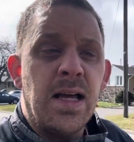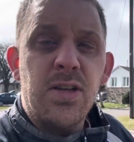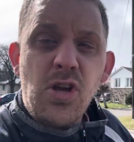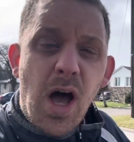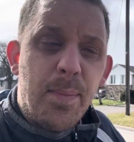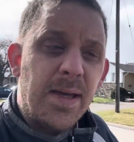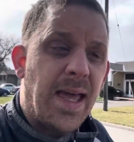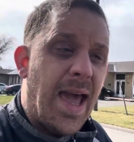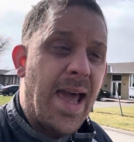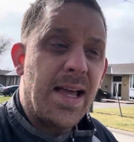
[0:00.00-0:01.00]

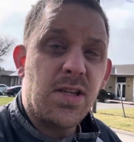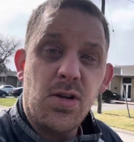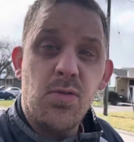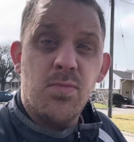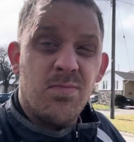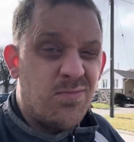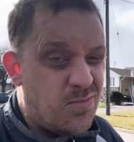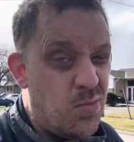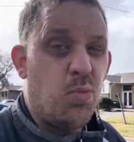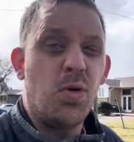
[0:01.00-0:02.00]
topic, and
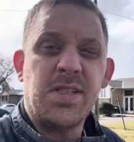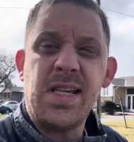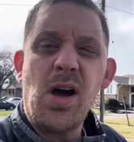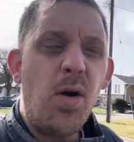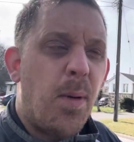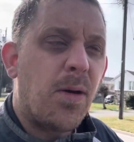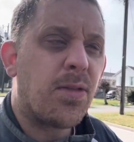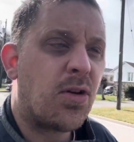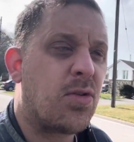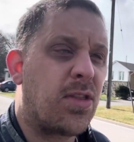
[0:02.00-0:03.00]
we'll see all about
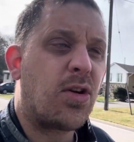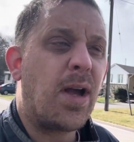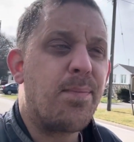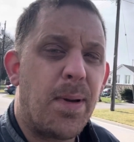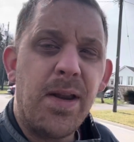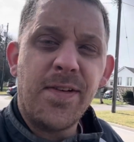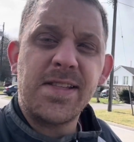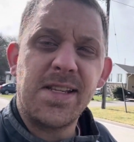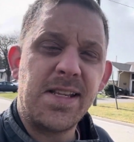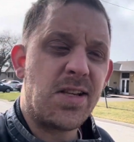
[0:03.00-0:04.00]
the, the great
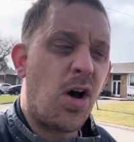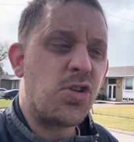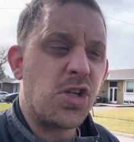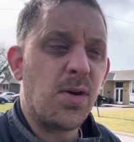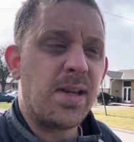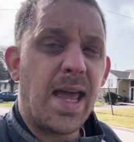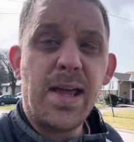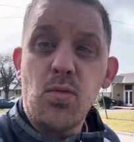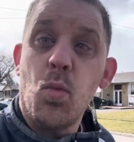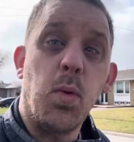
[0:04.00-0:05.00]
benefits it is all to it
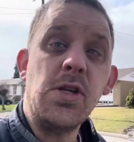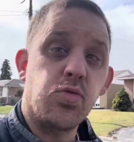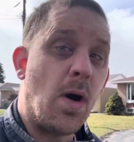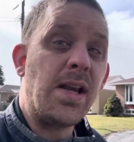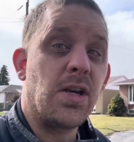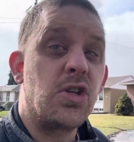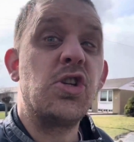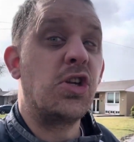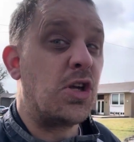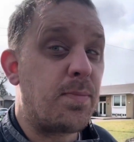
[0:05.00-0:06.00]
and which one do
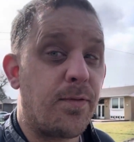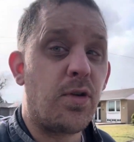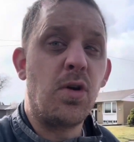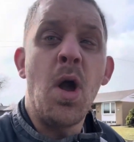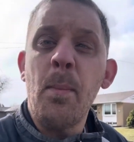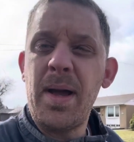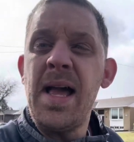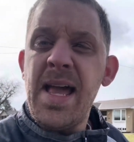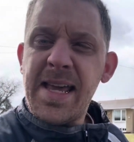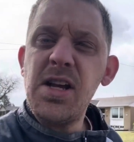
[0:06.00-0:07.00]
you prefer. But
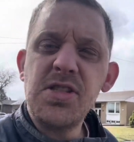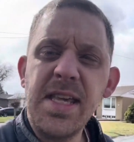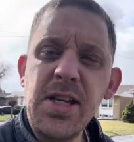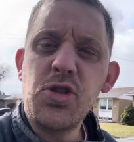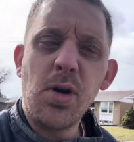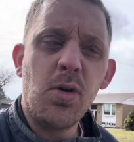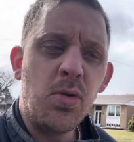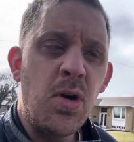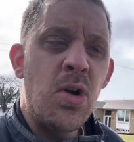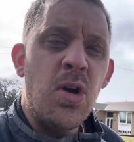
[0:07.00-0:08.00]
here's the intro.
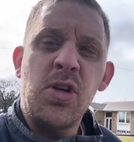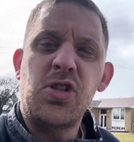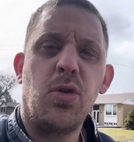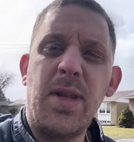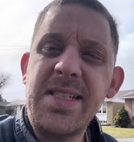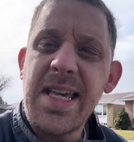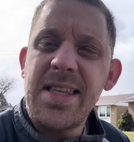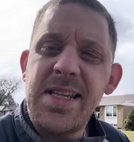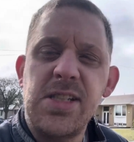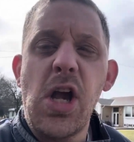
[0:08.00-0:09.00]
So let's get
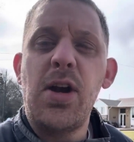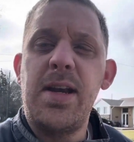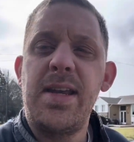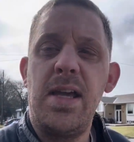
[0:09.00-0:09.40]
this started.